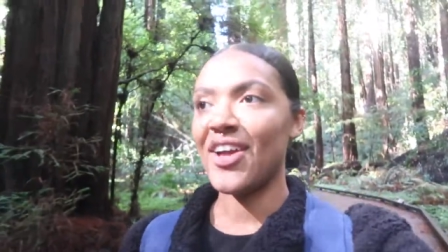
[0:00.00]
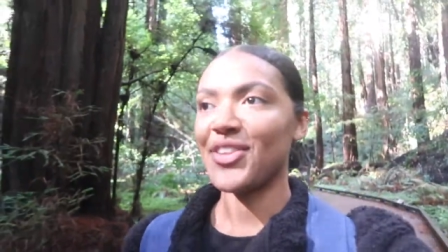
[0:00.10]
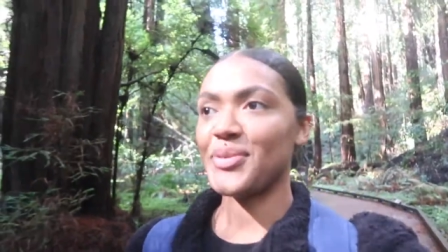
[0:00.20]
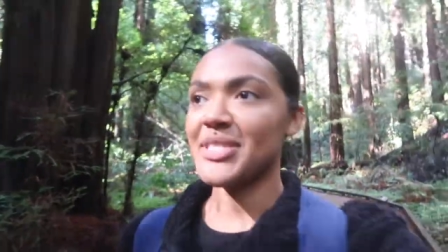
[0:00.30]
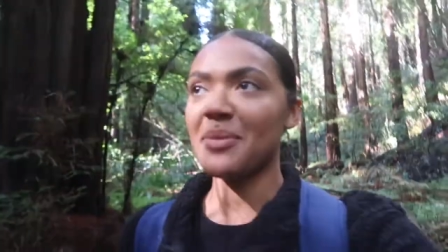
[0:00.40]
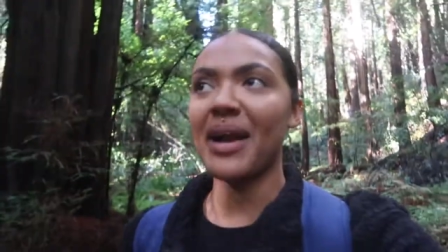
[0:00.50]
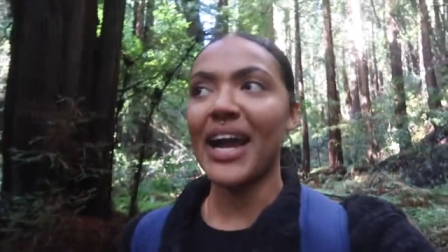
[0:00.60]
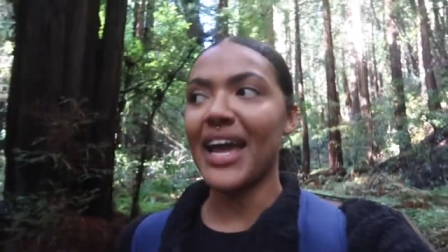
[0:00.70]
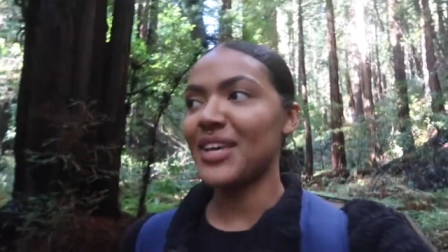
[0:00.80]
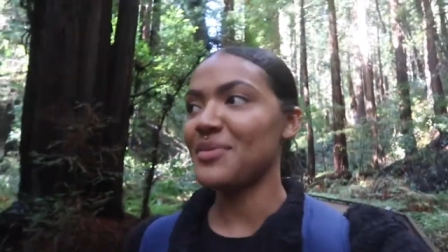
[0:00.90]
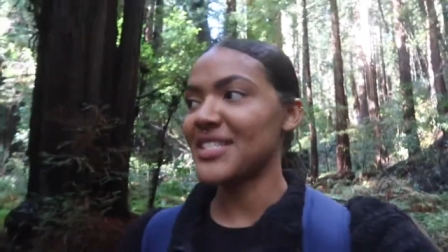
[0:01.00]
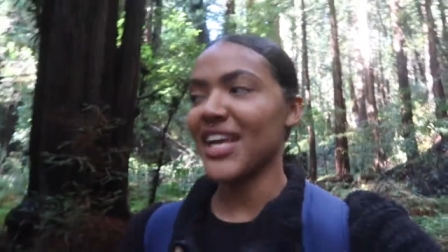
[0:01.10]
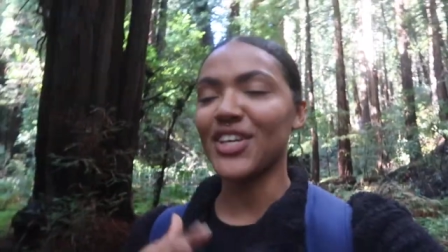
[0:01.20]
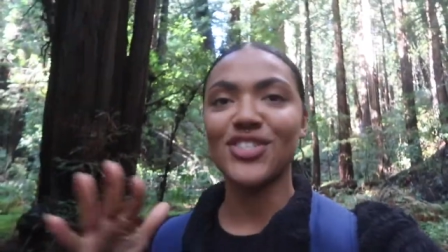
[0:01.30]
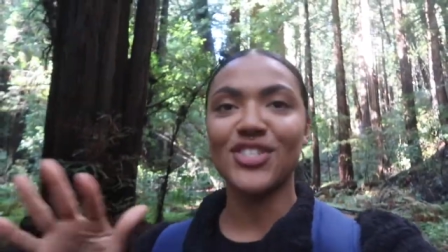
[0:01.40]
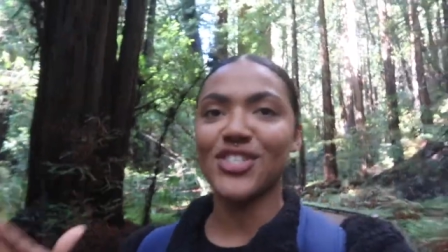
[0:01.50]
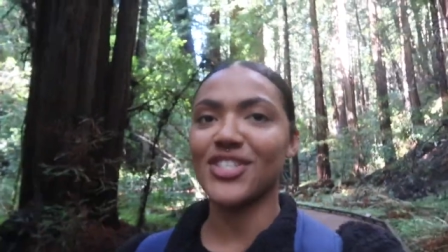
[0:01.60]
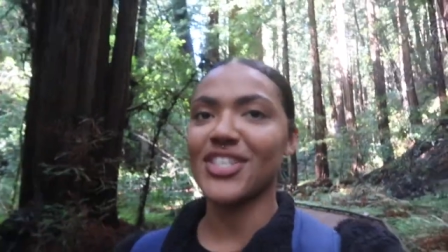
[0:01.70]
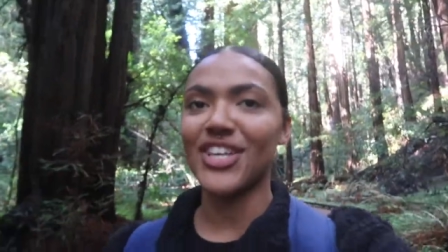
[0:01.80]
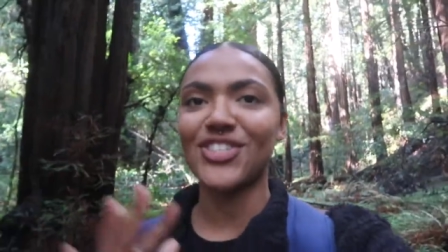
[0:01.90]
there's some guy he was like
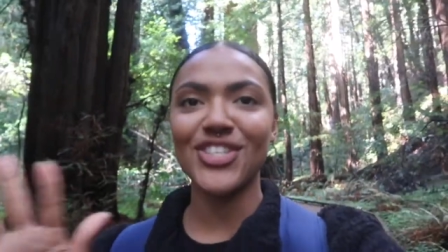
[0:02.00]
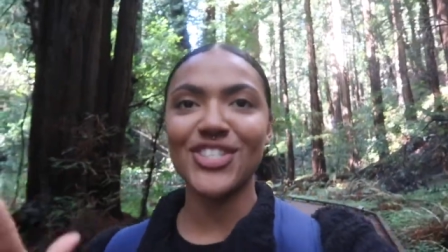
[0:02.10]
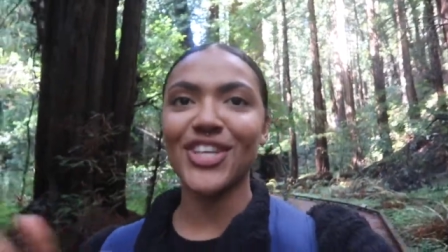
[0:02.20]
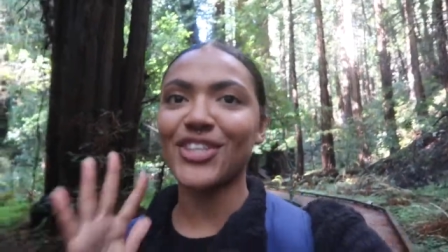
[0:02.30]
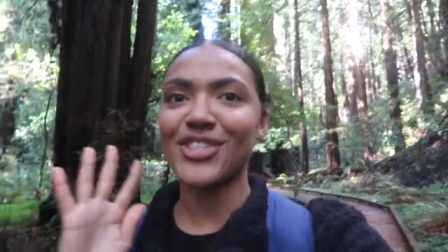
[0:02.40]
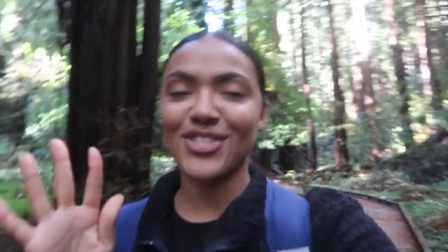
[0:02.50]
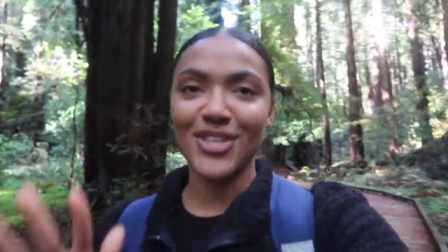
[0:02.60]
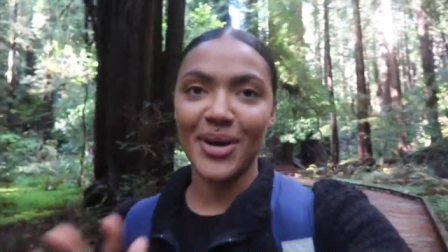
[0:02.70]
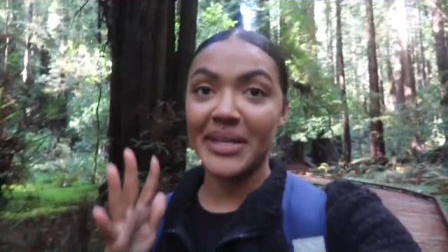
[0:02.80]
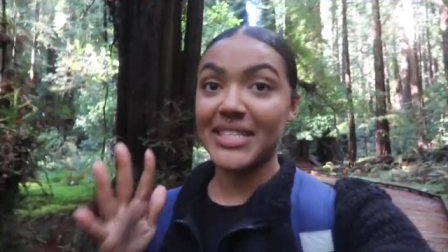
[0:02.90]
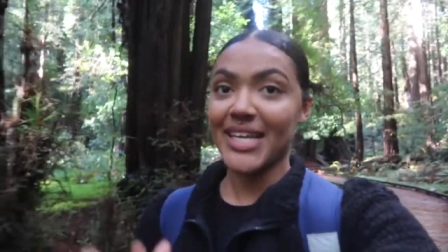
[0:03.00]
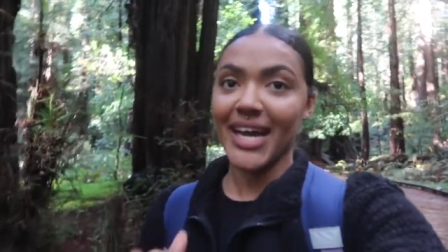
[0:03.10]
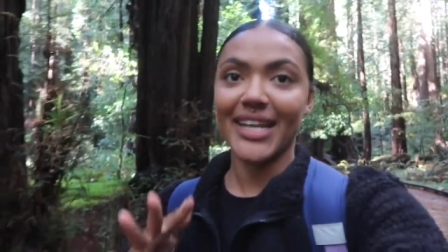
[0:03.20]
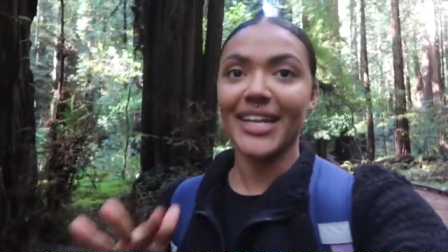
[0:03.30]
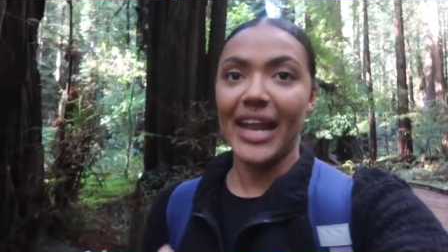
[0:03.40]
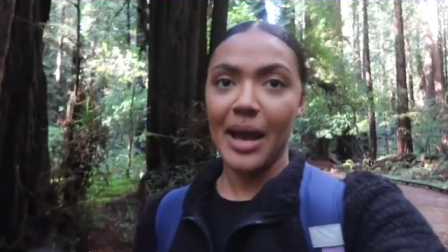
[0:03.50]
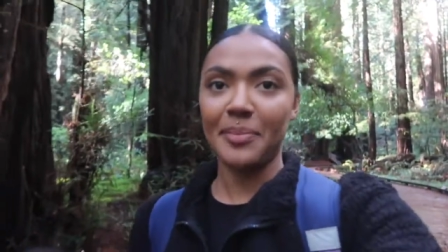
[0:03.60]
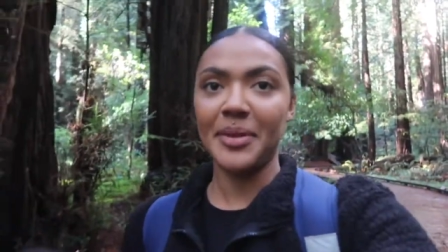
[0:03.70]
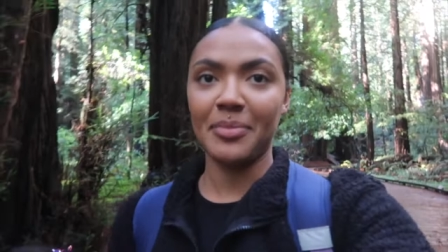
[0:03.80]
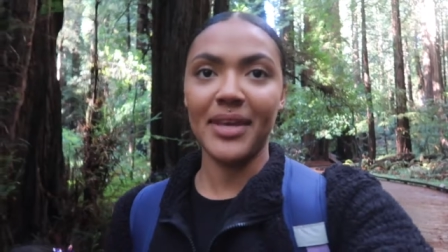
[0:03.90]
he just looked so excited and
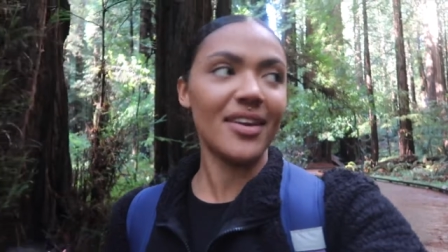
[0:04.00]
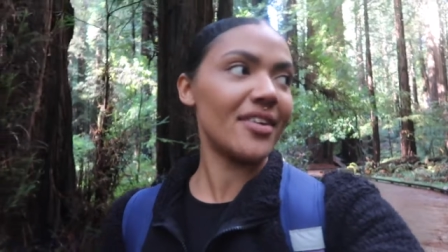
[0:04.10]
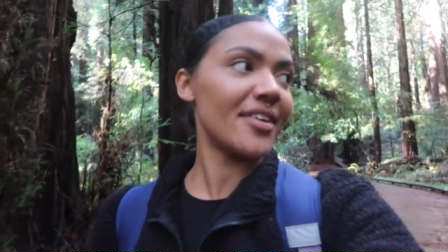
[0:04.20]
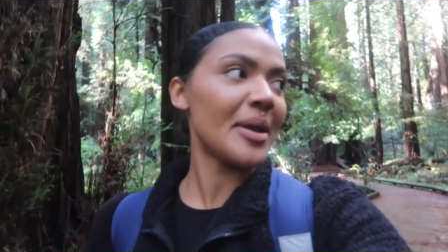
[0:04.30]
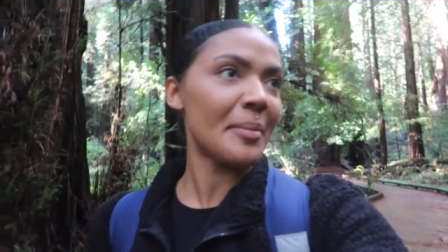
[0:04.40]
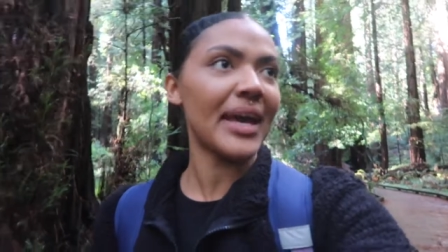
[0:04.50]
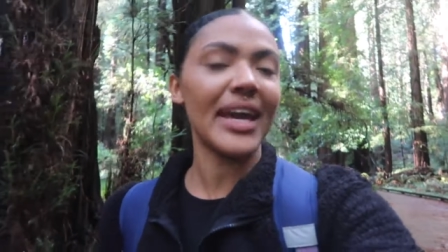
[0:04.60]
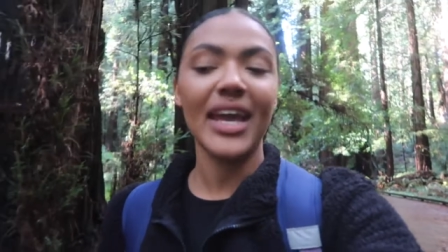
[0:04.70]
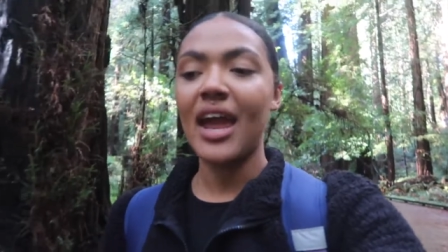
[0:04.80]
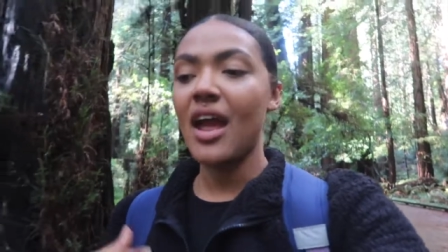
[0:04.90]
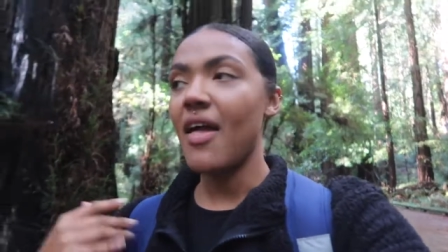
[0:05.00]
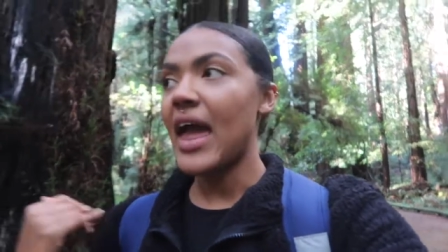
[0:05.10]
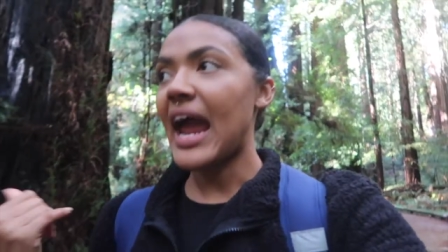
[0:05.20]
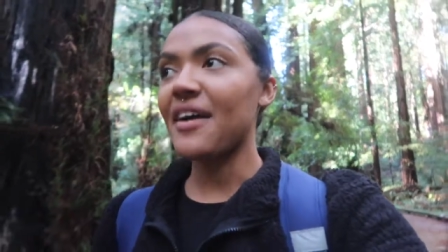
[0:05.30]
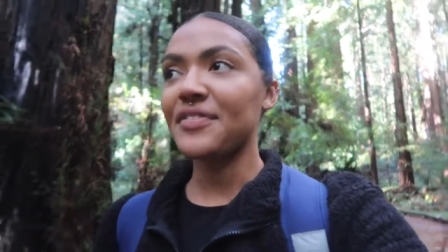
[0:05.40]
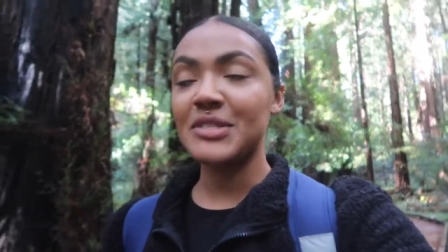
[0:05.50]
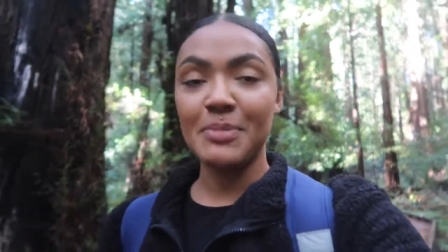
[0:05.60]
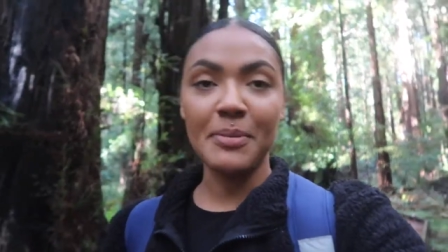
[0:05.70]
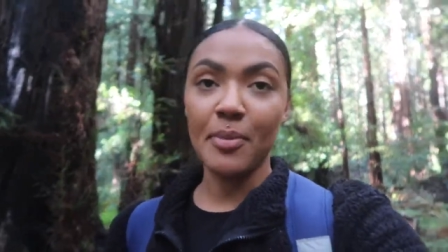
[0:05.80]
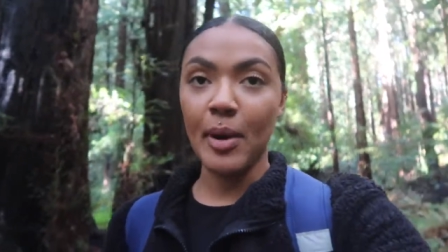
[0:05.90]
happy to be here and i'm like half these
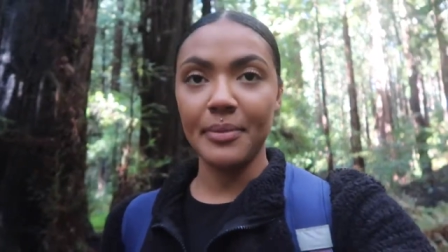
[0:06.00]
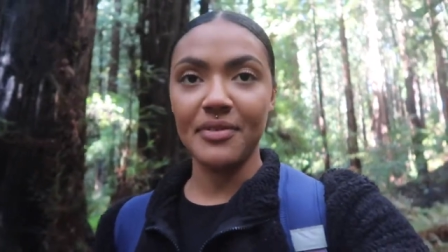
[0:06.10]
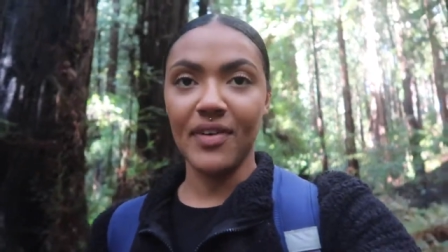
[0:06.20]
people probably